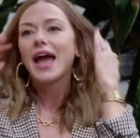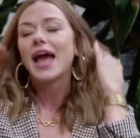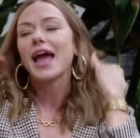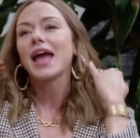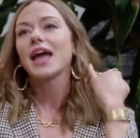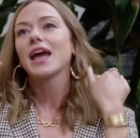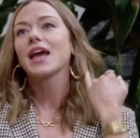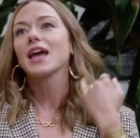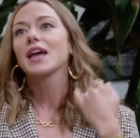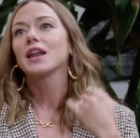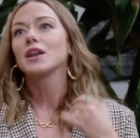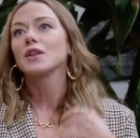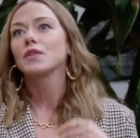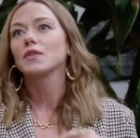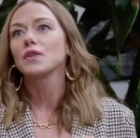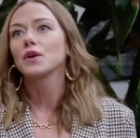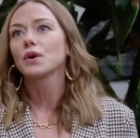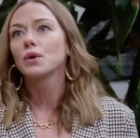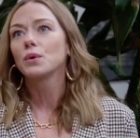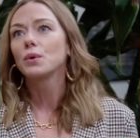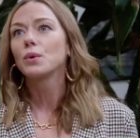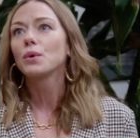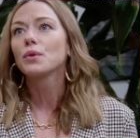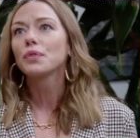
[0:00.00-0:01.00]
And the
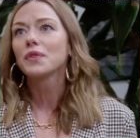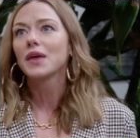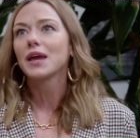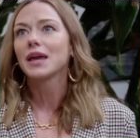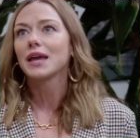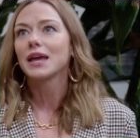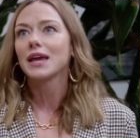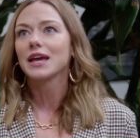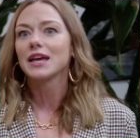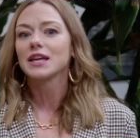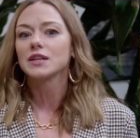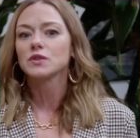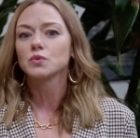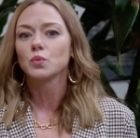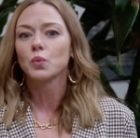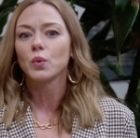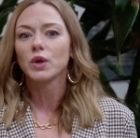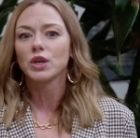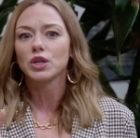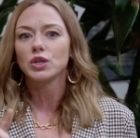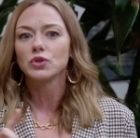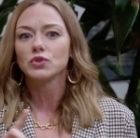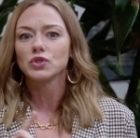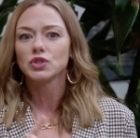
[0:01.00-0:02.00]
cool thing is,
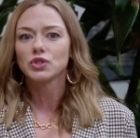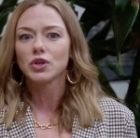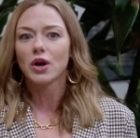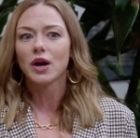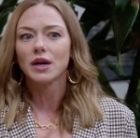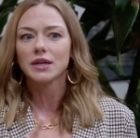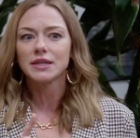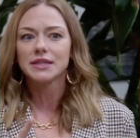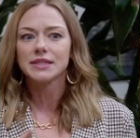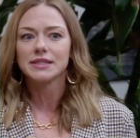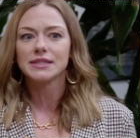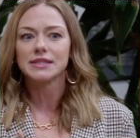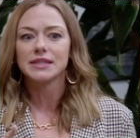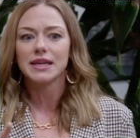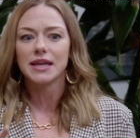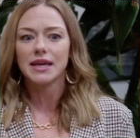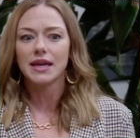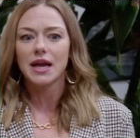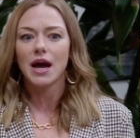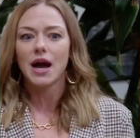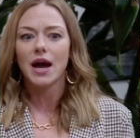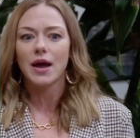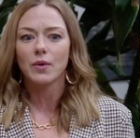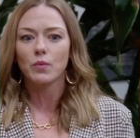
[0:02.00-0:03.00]
when you start to see
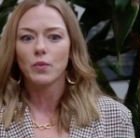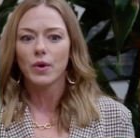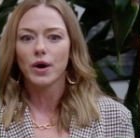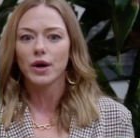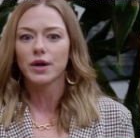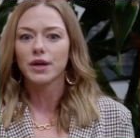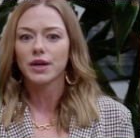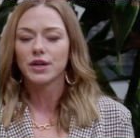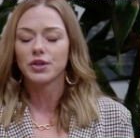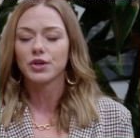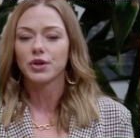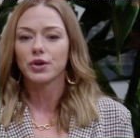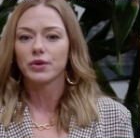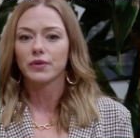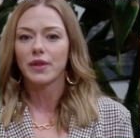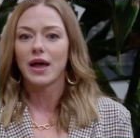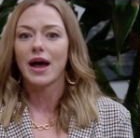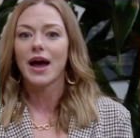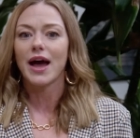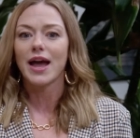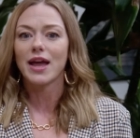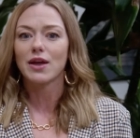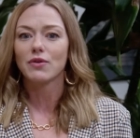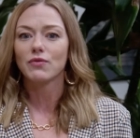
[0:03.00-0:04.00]
God work in your
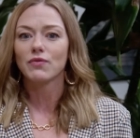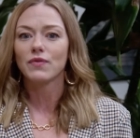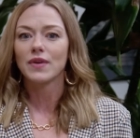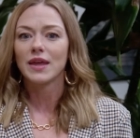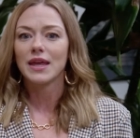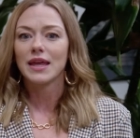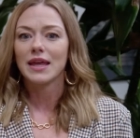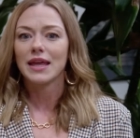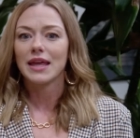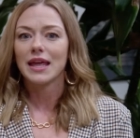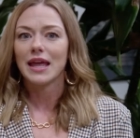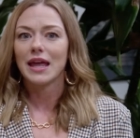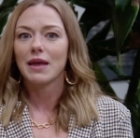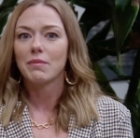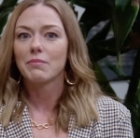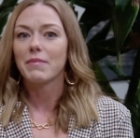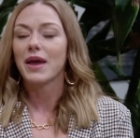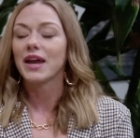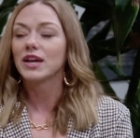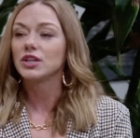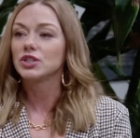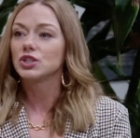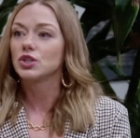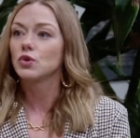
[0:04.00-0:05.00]
life, it
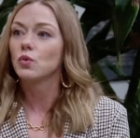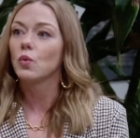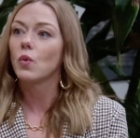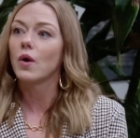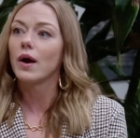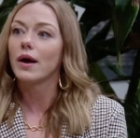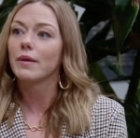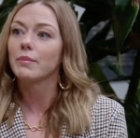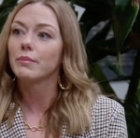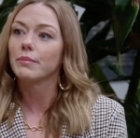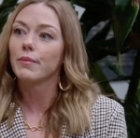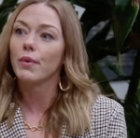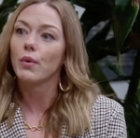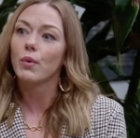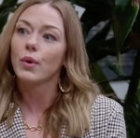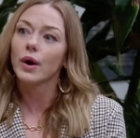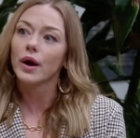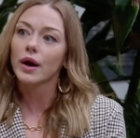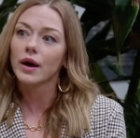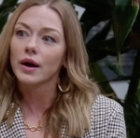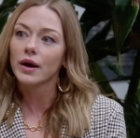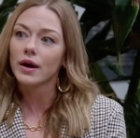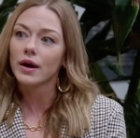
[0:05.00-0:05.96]
makes you want more